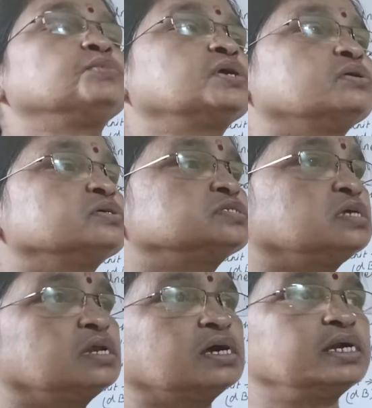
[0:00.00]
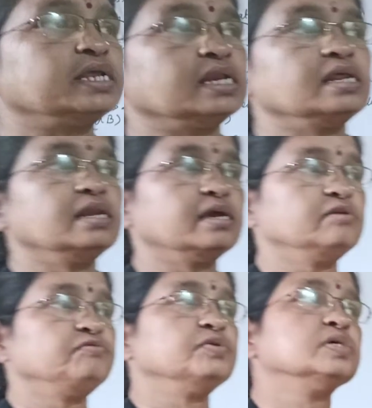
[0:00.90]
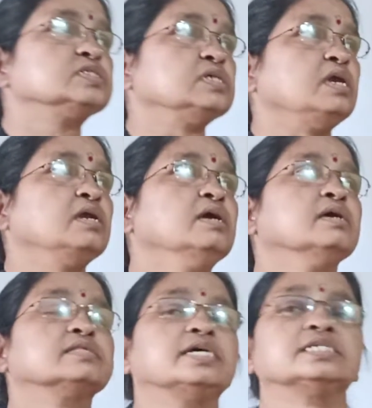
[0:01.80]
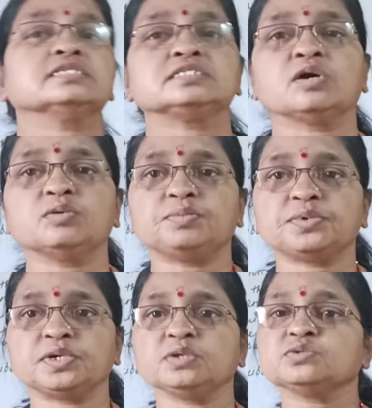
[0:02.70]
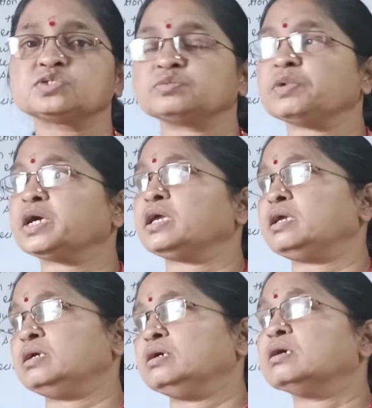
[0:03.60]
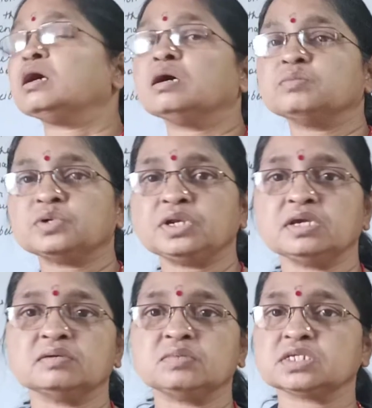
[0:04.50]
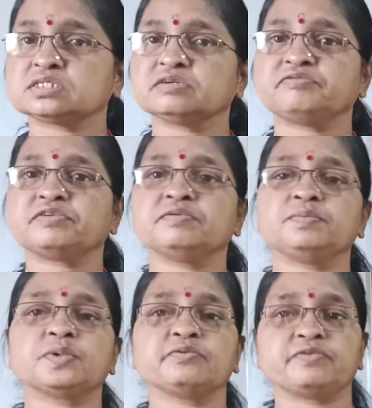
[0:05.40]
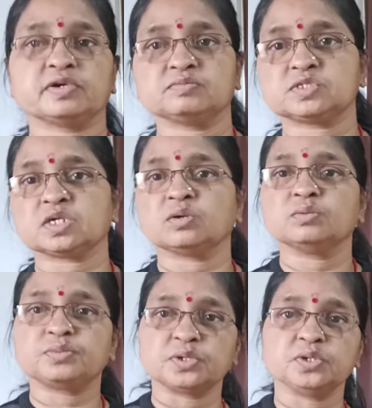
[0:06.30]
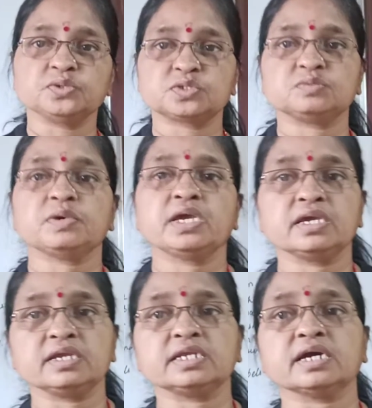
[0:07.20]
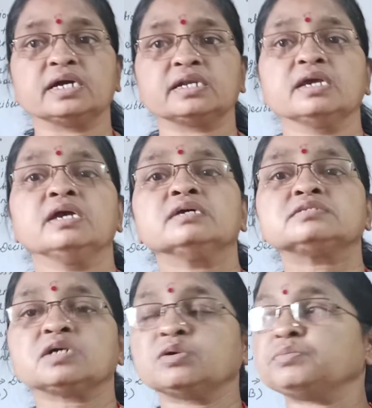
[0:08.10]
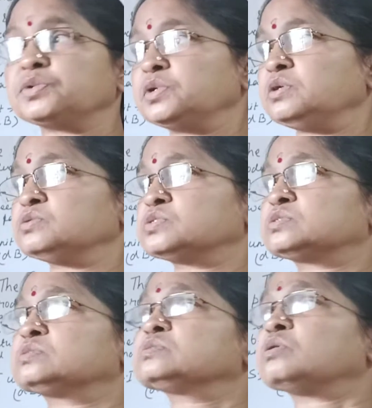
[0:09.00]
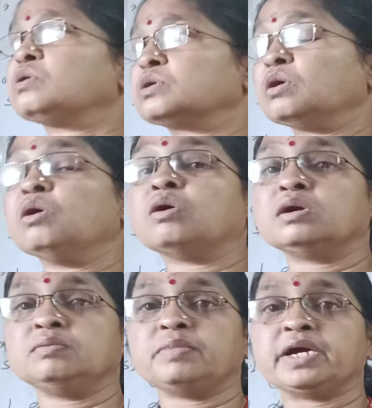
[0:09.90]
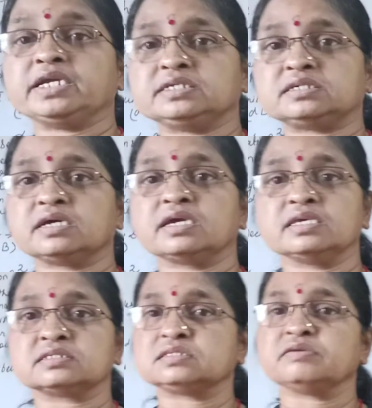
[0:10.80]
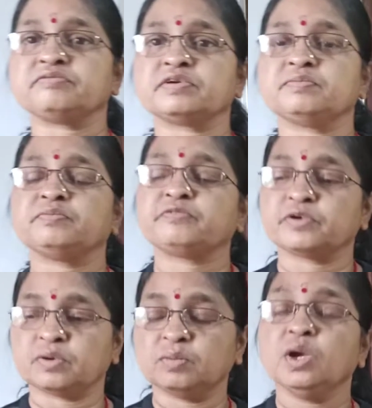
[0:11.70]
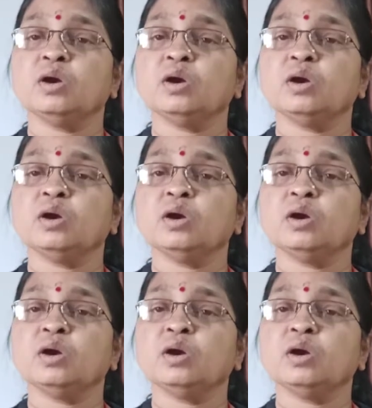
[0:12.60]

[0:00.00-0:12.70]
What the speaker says: because in our daily life you are saying that the sound produced by harmonium is different from sound produced by guitar. Sound produced or a horn by truck is different from